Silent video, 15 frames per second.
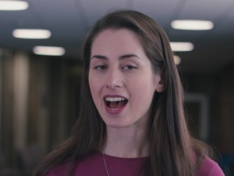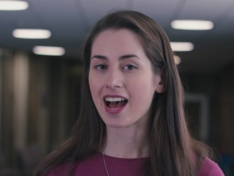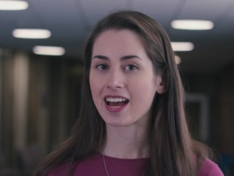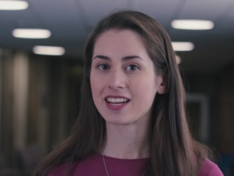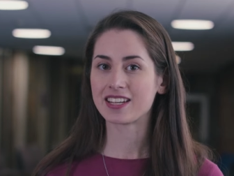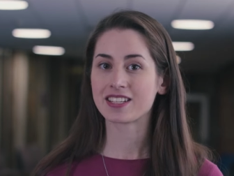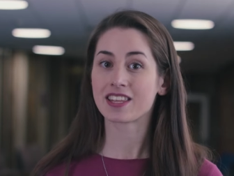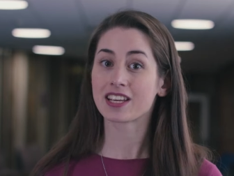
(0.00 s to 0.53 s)

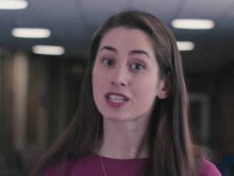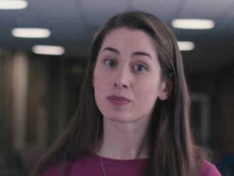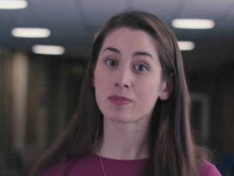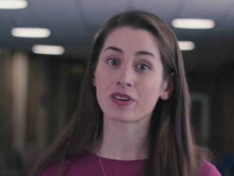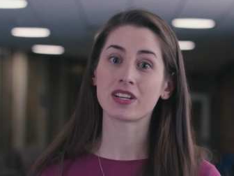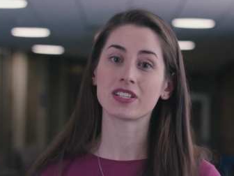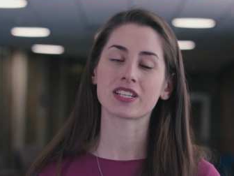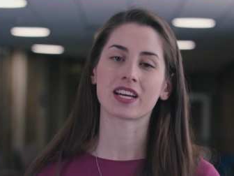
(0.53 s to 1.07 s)
and the
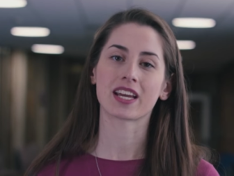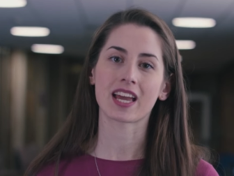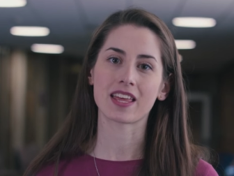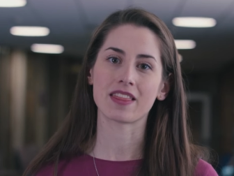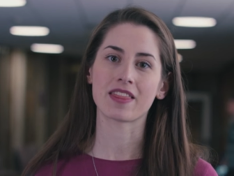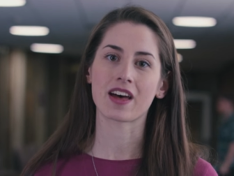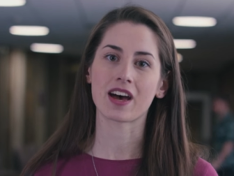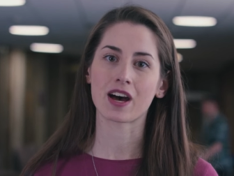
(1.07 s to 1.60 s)
experience I
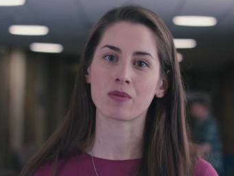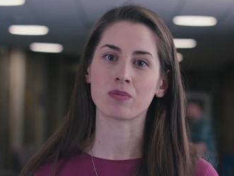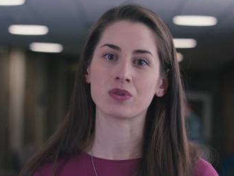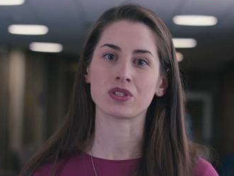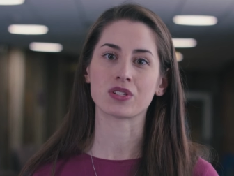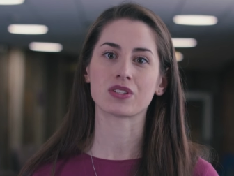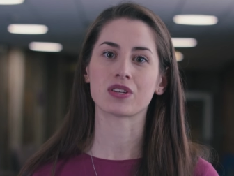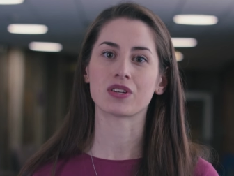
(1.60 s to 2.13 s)
gained there
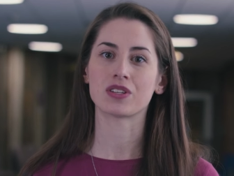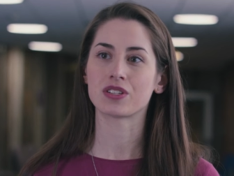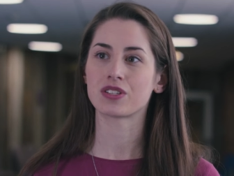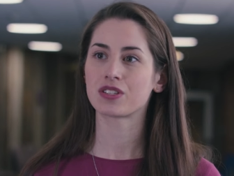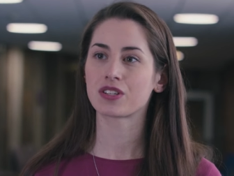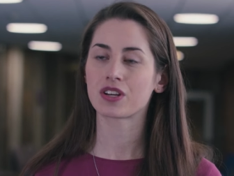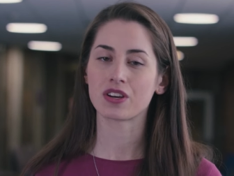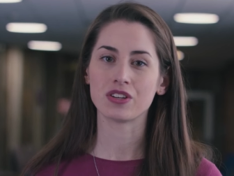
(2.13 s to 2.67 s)
was
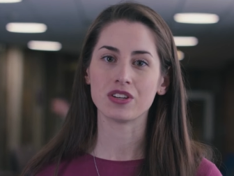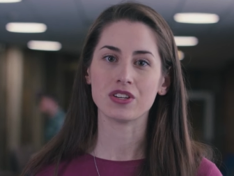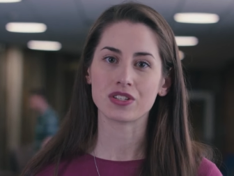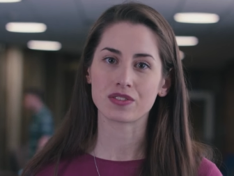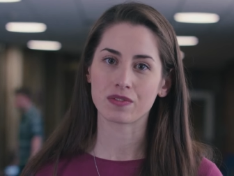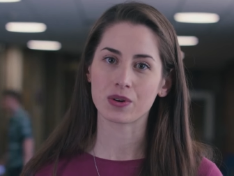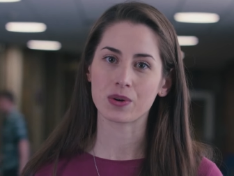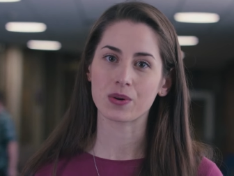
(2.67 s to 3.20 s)
so
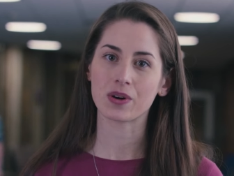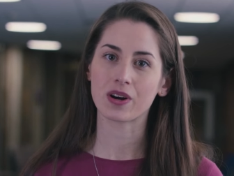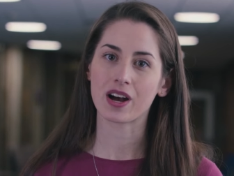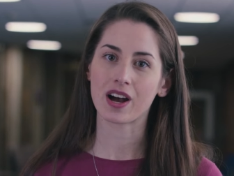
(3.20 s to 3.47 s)
useful